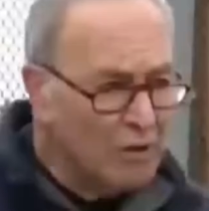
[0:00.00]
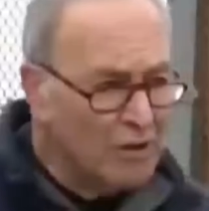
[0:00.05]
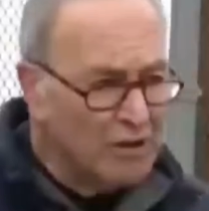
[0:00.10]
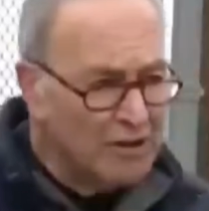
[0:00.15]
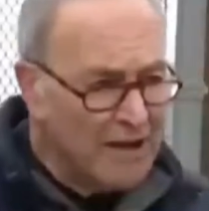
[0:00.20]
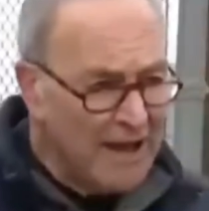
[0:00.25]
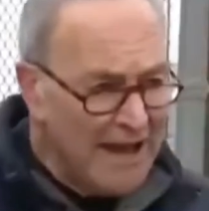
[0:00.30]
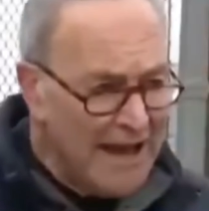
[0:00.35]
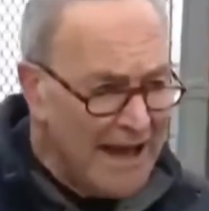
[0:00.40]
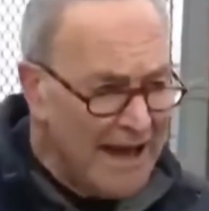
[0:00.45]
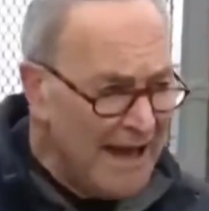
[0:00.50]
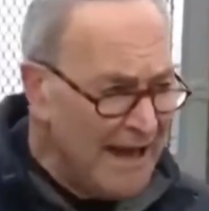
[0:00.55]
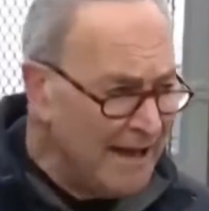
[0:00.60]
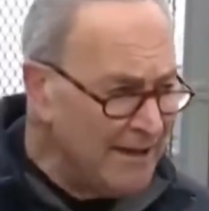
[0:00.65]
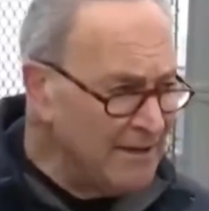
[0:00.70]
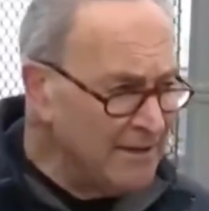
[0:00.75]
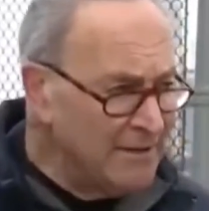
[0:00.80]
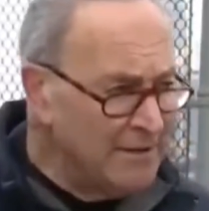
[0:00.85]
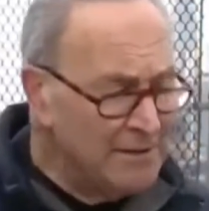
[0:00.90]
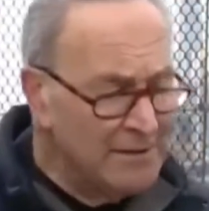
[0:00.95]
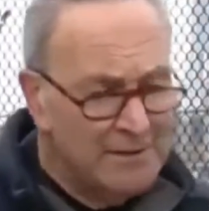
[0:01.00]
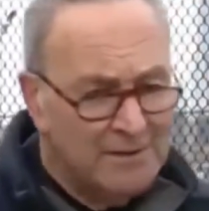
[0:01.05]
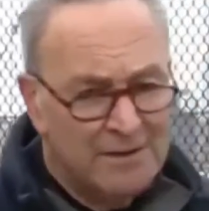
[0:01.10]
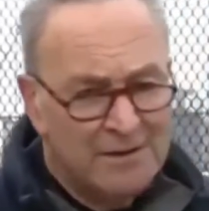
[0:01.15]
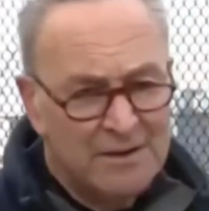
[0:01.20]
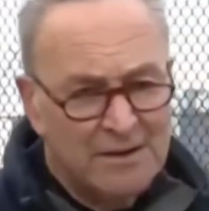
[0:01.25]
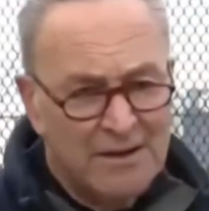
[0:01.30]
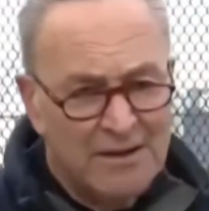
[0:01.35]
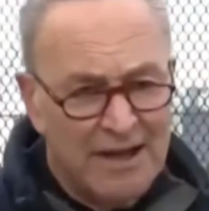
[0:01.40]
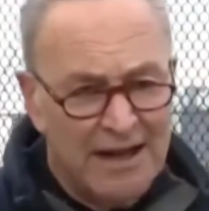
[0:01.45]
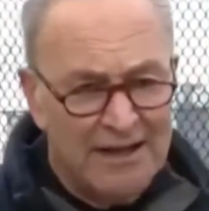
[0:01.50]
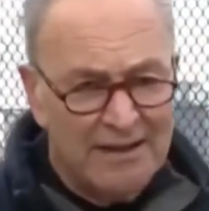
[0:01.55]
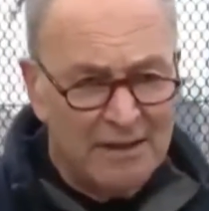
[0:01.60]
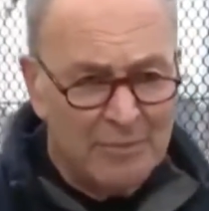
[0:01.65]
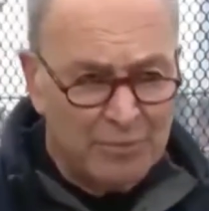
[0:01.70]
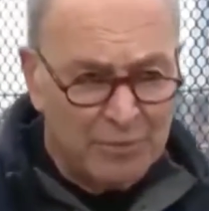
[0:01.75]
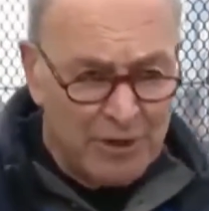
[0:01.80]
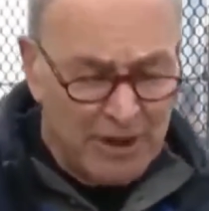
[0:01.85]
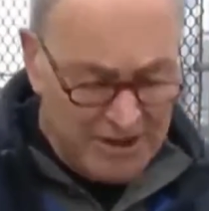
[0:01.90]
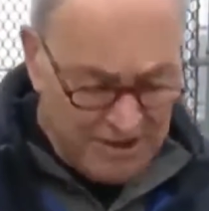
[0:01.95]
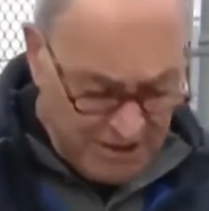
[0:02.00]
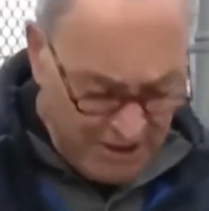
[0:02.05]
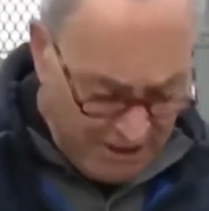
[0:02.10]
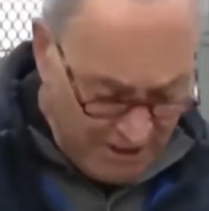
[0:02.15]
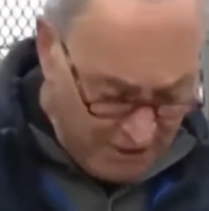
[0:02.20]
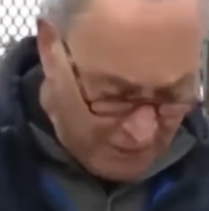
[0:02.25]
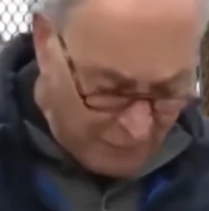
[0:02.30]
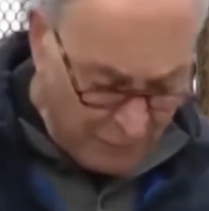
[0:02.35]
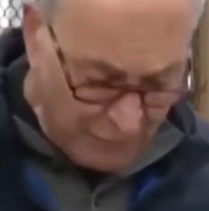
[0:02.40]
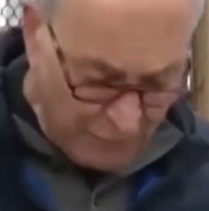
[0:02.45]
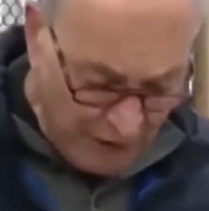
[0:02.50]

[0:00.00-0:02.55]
We're glad that the president